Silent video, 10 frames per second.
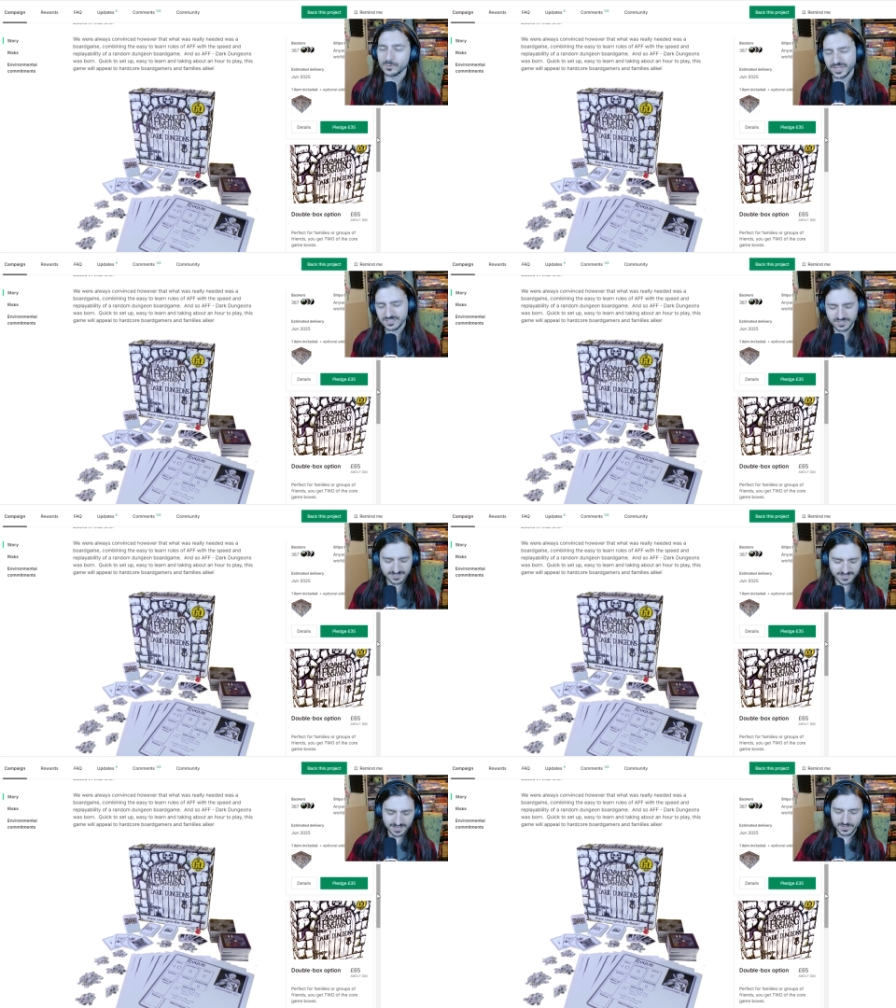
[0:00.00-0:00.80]
Okay, so
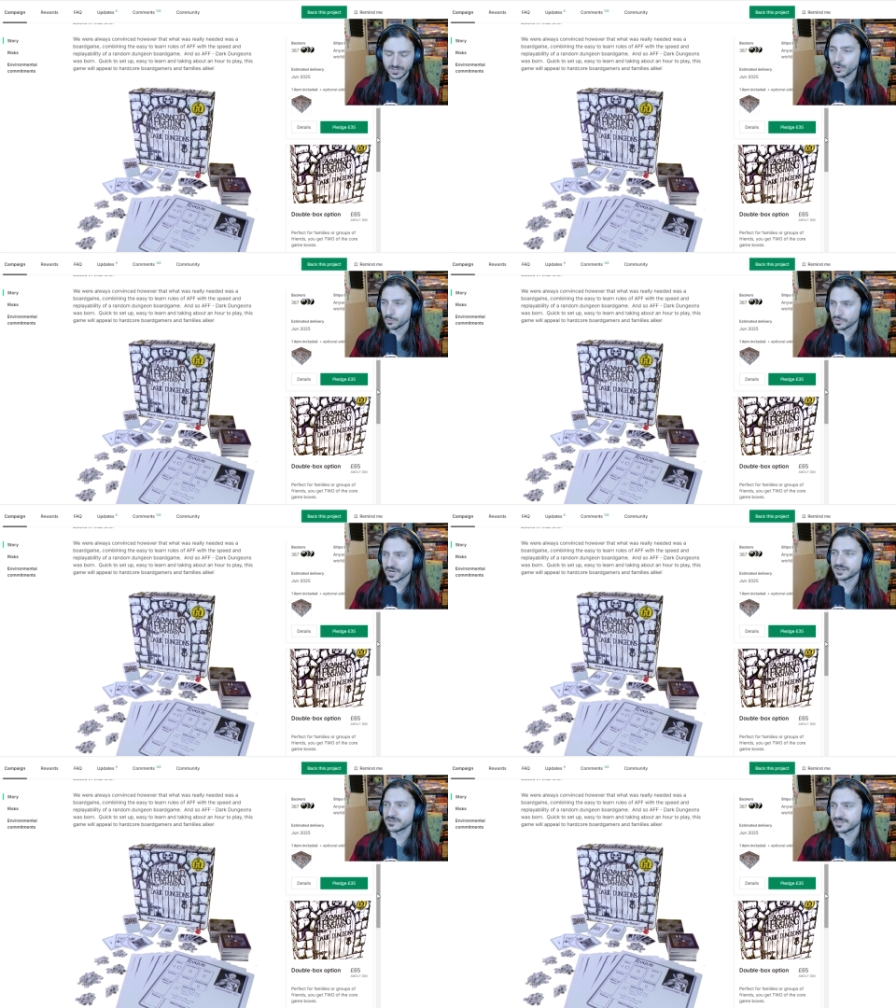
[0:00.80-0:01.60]
that's kind of a
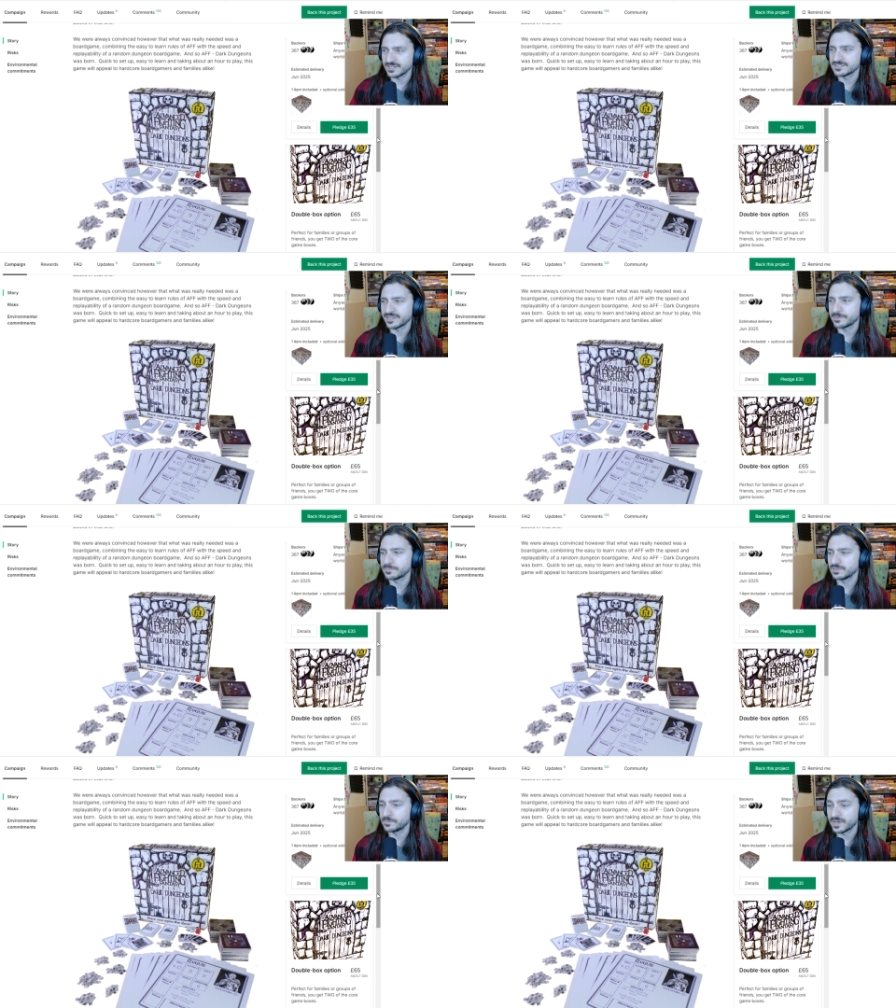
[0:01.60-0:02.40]
no-brainer
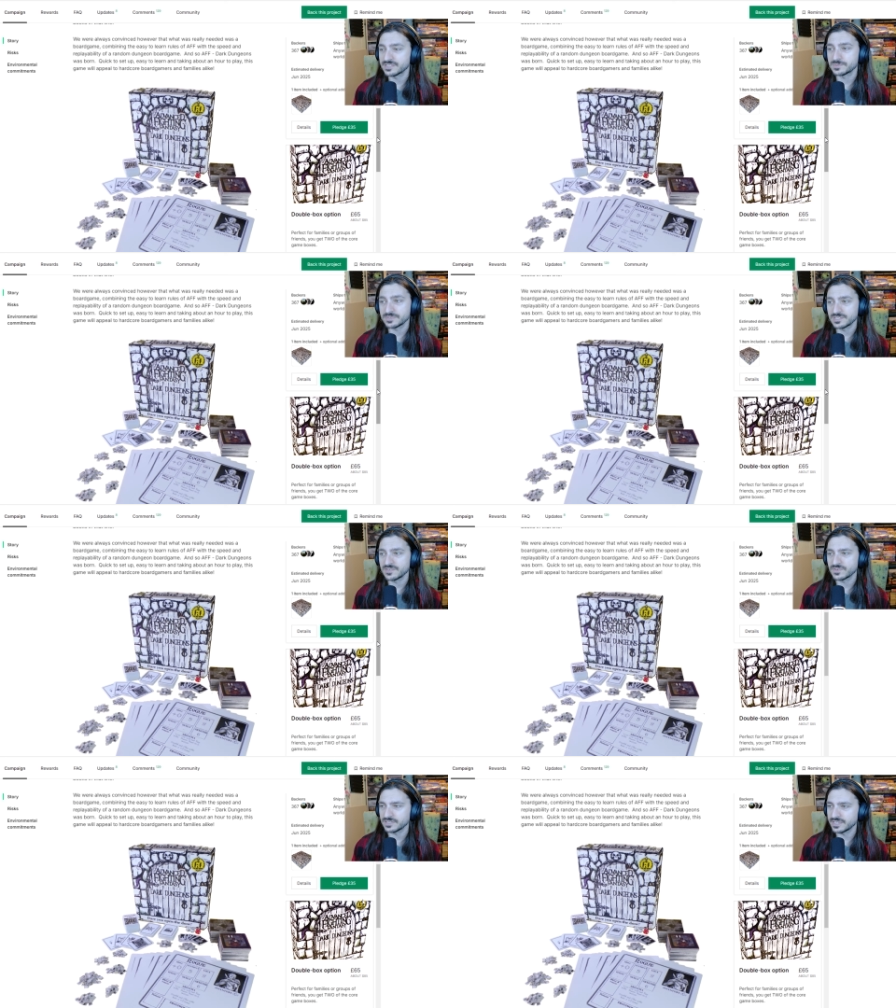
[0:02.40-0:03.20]
example, but
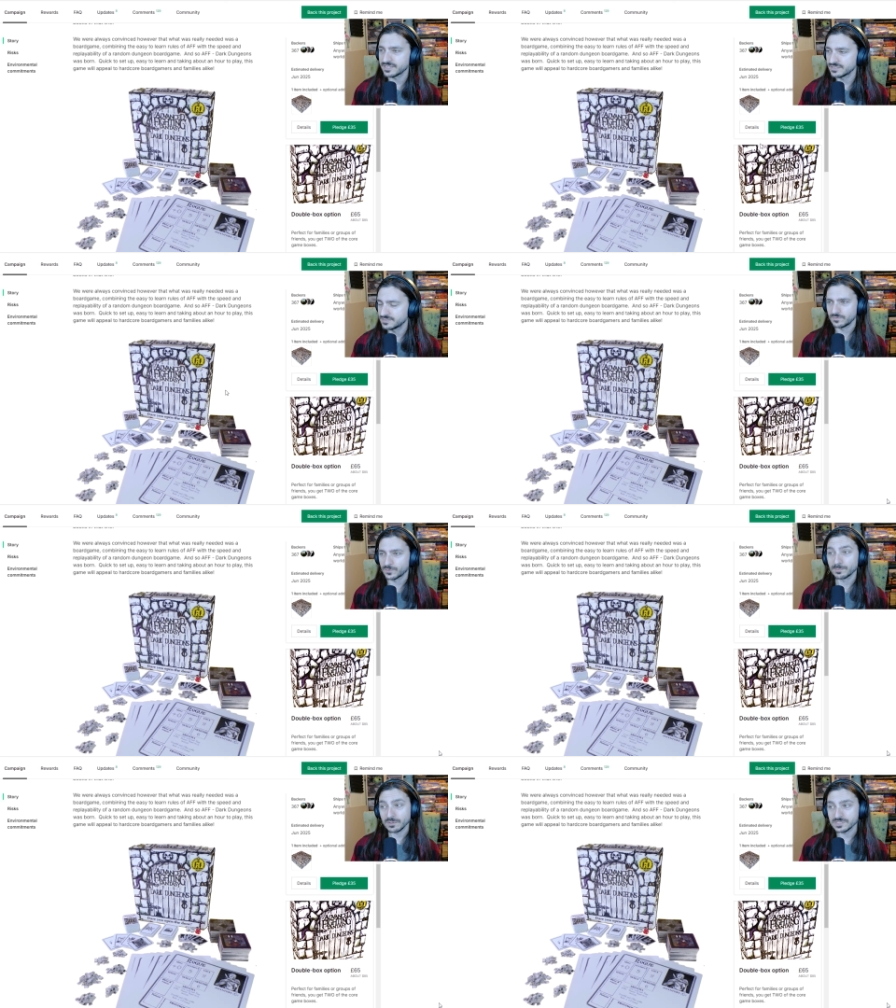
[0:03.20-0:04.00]
specifically
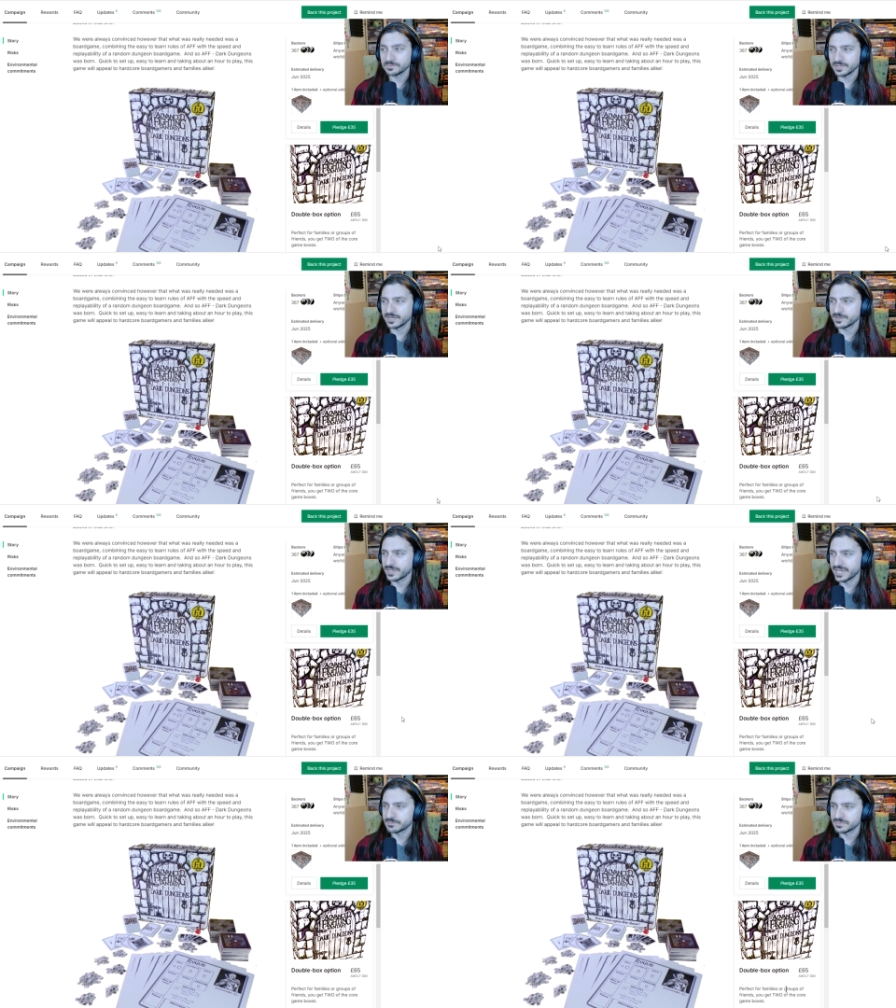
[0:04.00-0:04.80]
for multiplayer
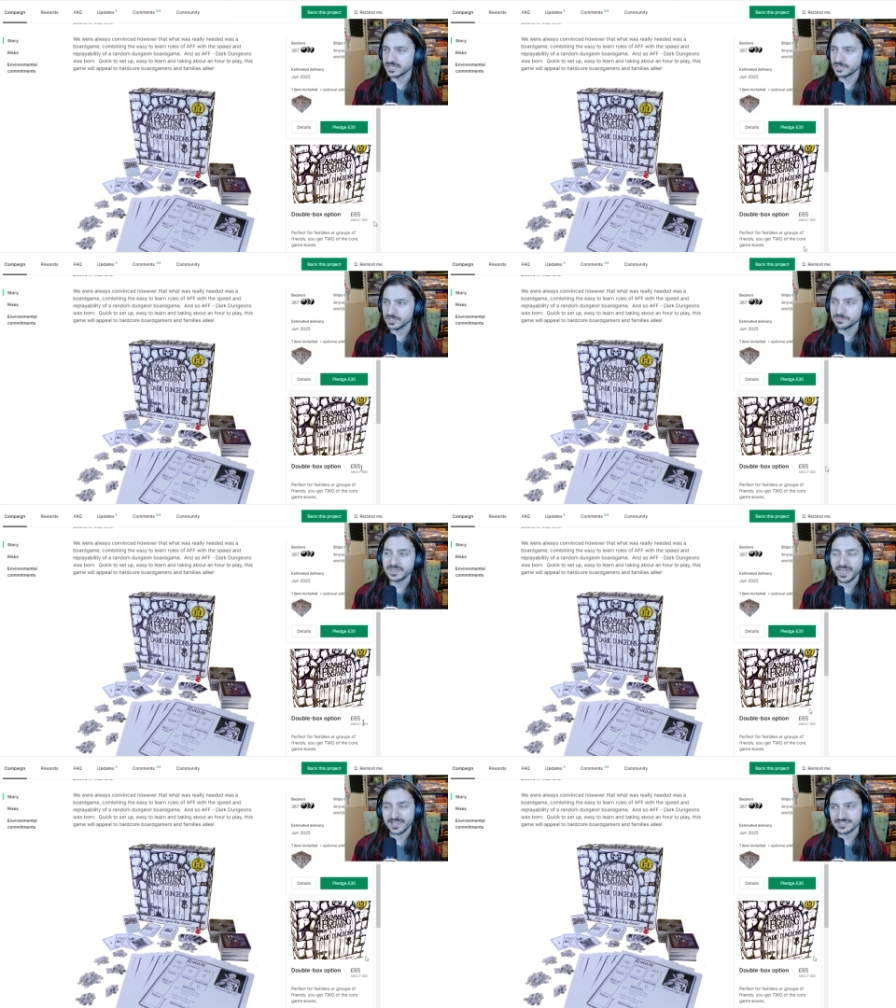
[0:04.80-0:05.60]
games, it could be
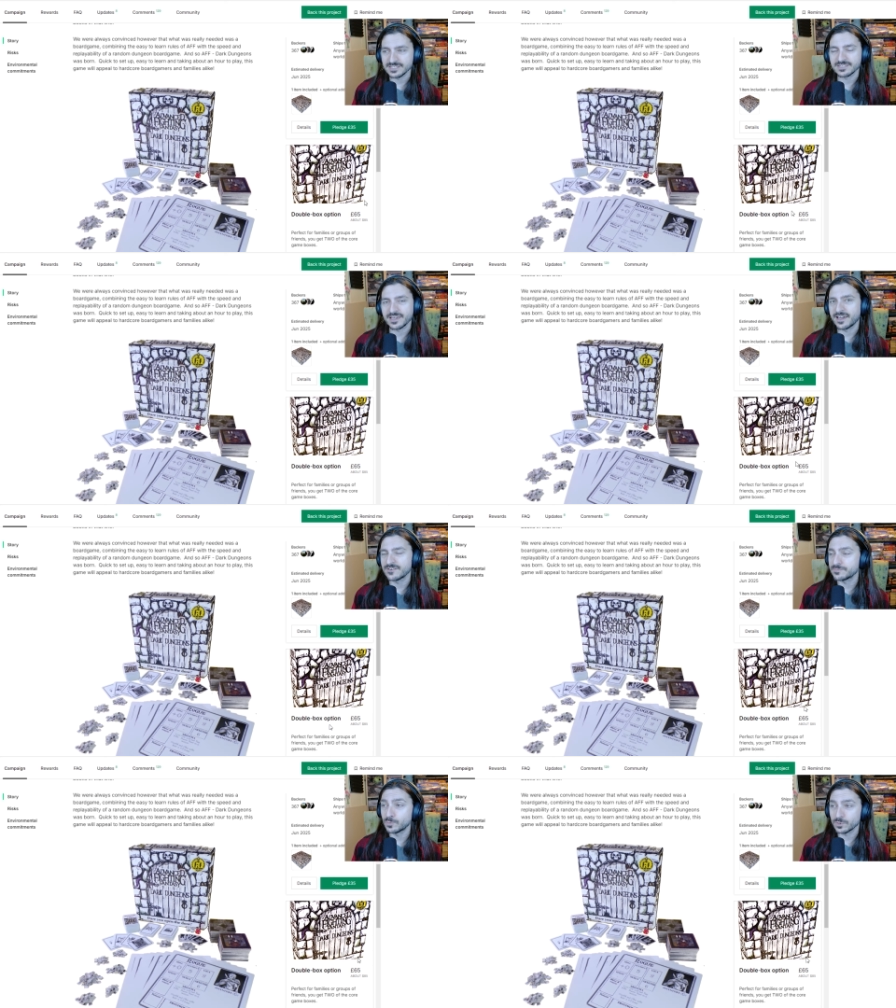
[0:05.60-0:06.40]
handy to
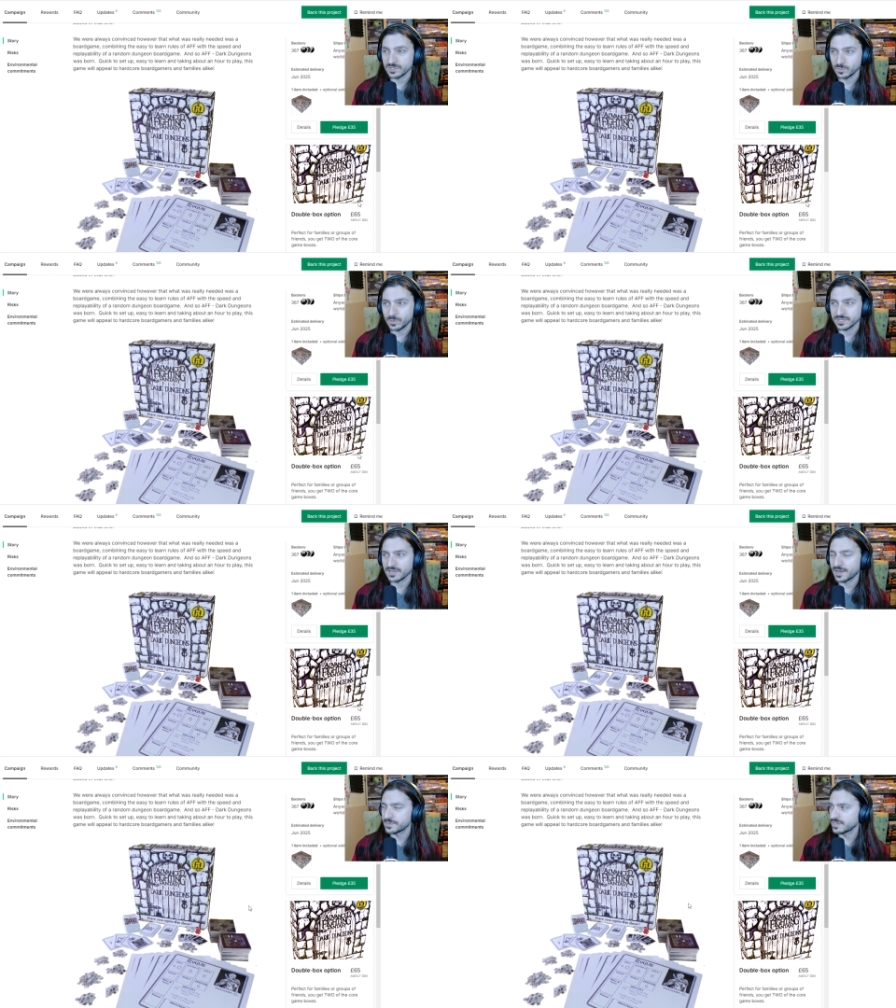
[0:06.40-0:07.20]
have more than one
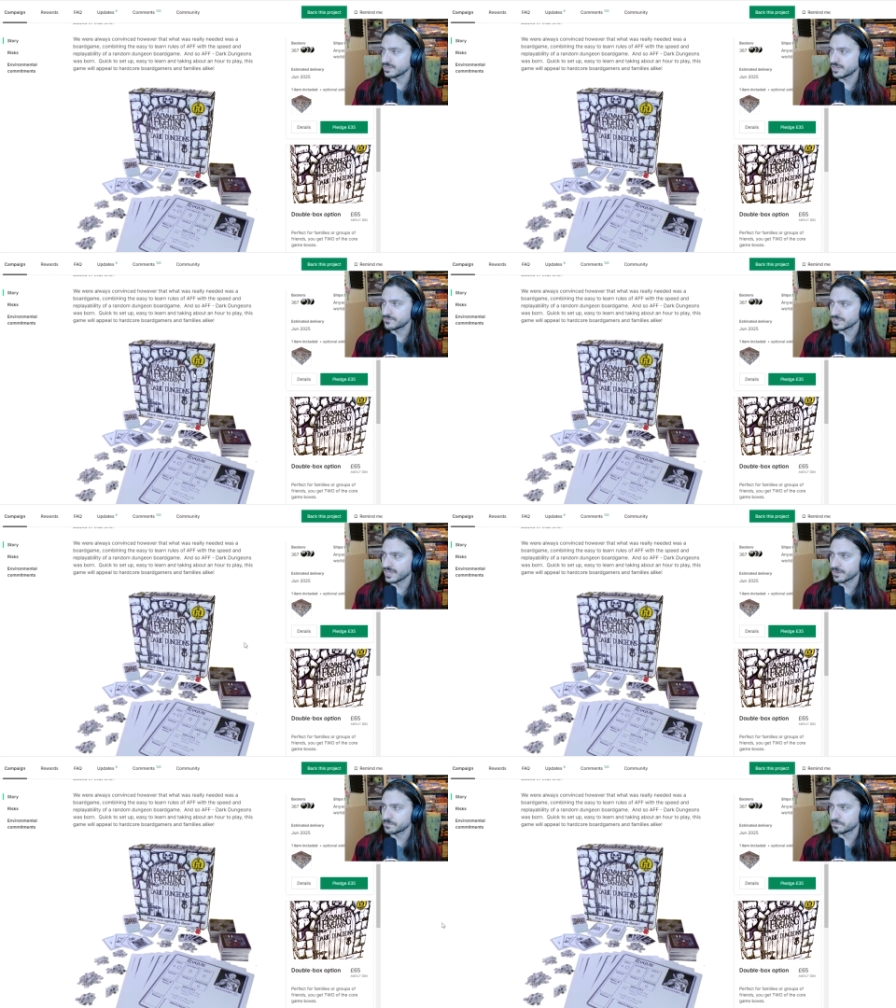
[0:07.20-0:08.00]
copy of the
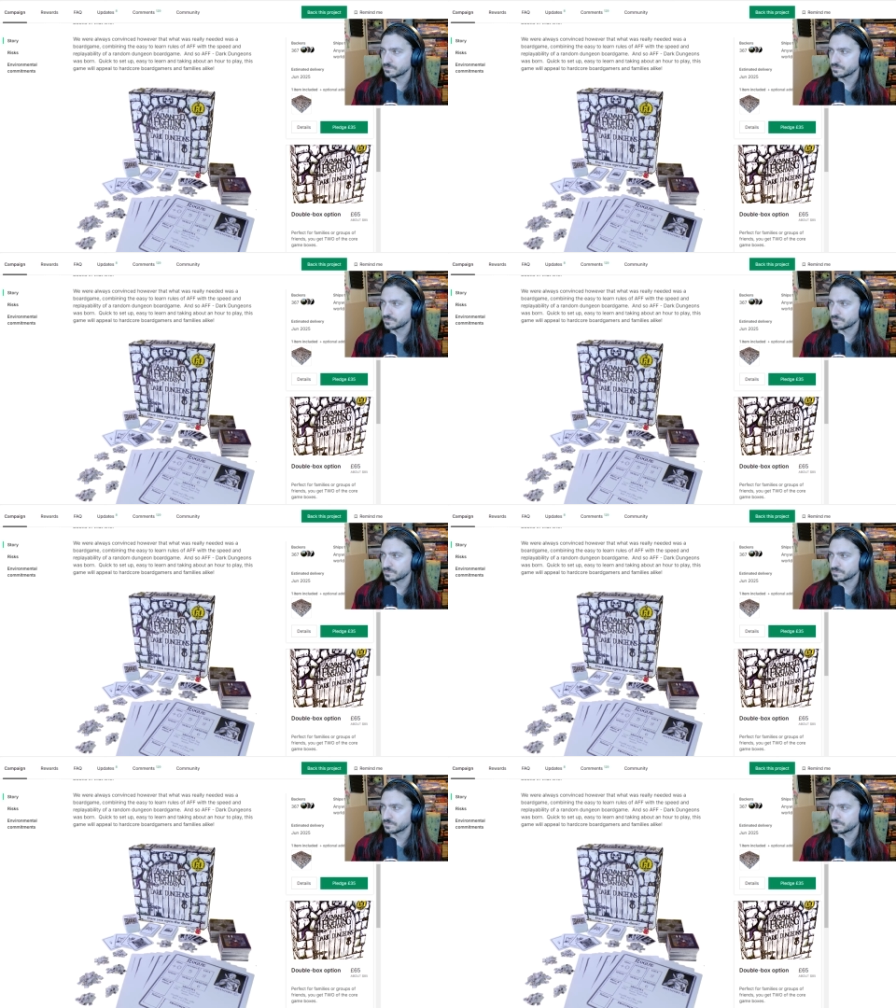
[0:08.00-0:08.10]
game.